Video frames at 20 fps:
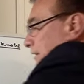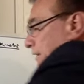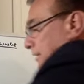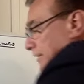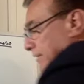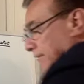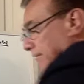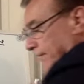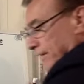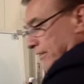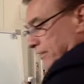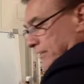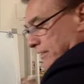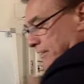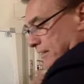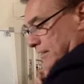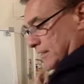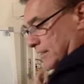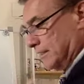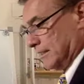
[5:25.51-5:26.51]
the
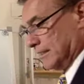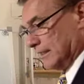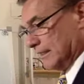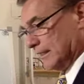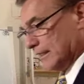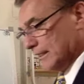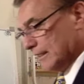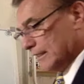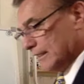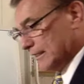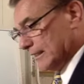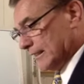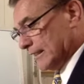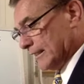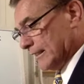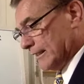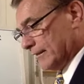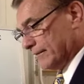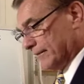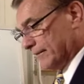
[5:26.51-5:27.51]
divisions,
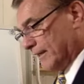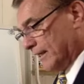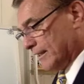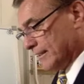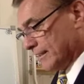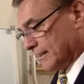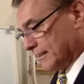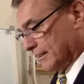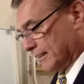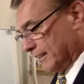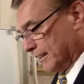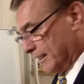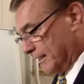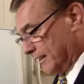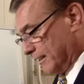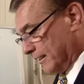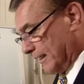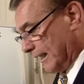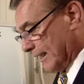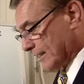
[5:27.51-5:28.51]
and they find that
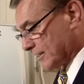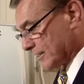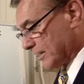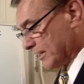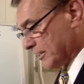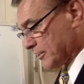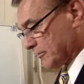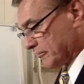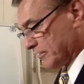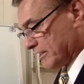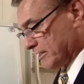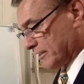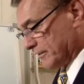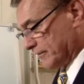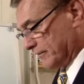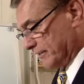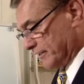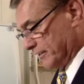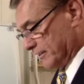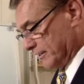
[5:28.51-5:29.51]
the accessories
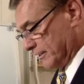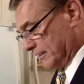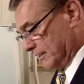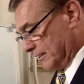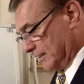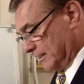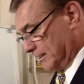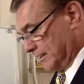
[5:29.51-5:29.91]
division